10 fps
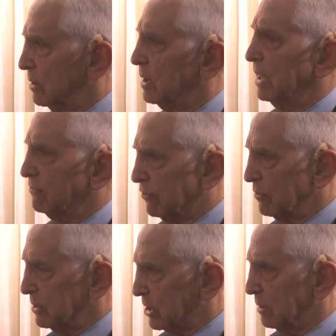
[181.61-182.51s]
you the
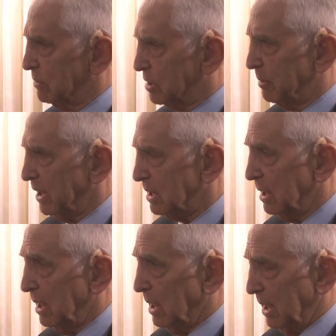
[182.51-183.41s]
influence and
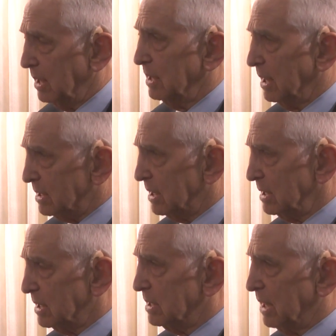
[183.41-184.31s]
respect. And in that
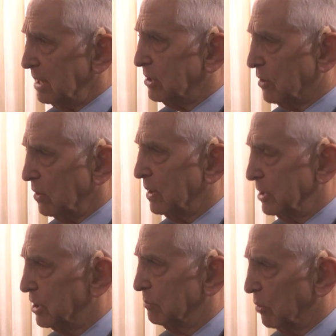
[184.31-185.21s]
sense, it takes
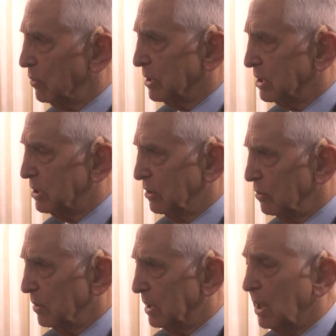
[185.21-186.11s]
courage and boldness
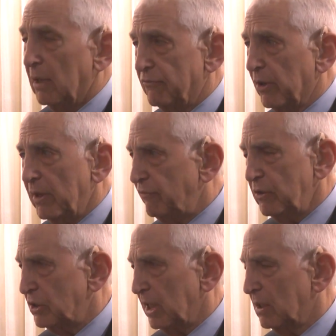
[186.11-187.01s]
to do it. Very
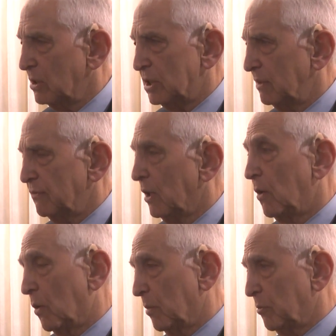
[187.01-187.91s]
few senators
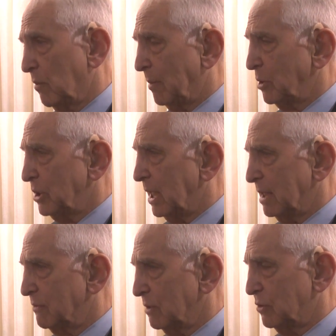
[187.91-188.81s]
or
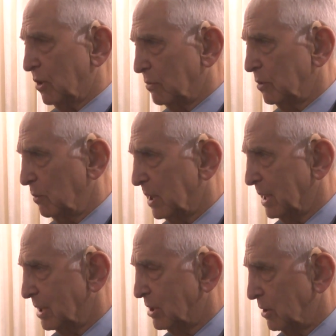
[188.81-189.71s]
representatives have shown the
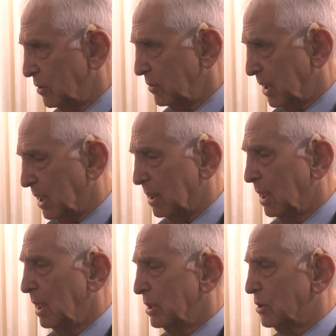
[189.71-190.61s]
willingness to do that.
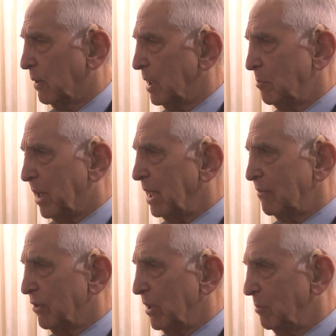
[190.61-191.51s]
So I
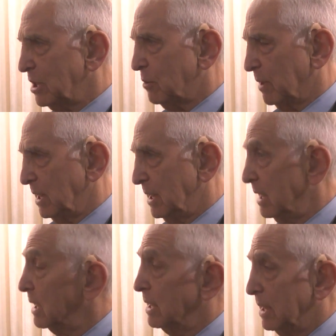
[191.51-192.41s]
admire very much what he
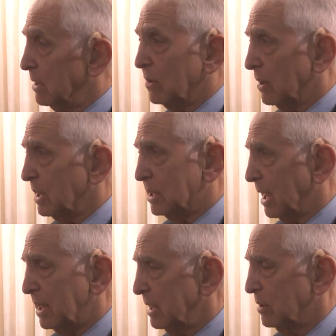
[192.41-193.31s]
did, and he did it on
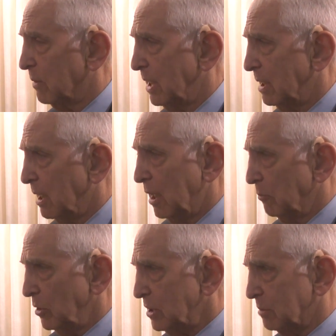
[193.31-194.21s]
exactly the right
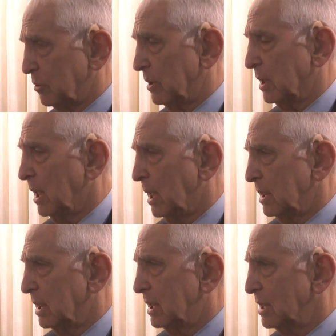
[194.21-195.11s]
principle,
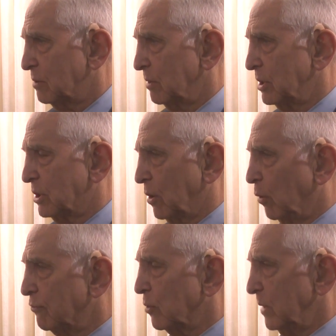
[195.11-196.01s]
that this
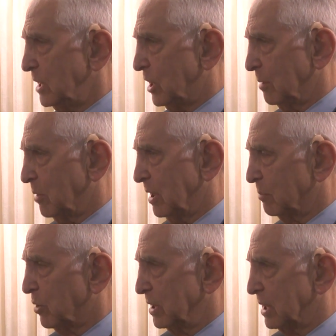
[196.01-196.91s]
was overreaching
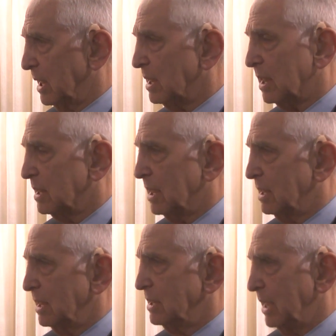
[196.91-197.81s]
by the president and
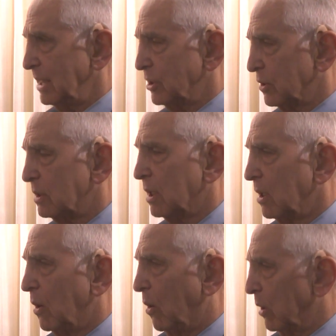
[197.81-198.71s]
that it endangered
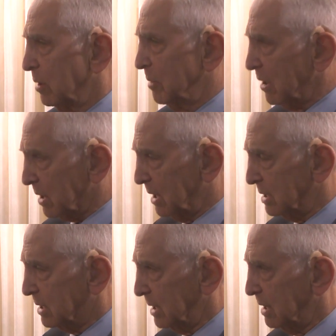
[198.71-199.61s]
all
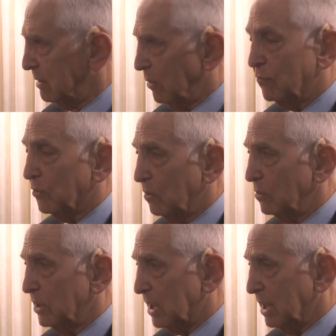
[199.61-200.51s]
Americans and it
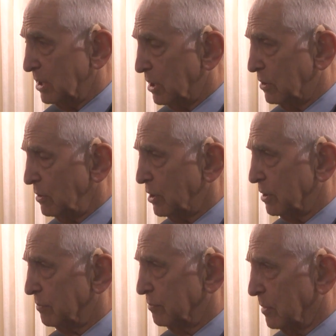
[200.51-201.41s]
overrode the Constitution.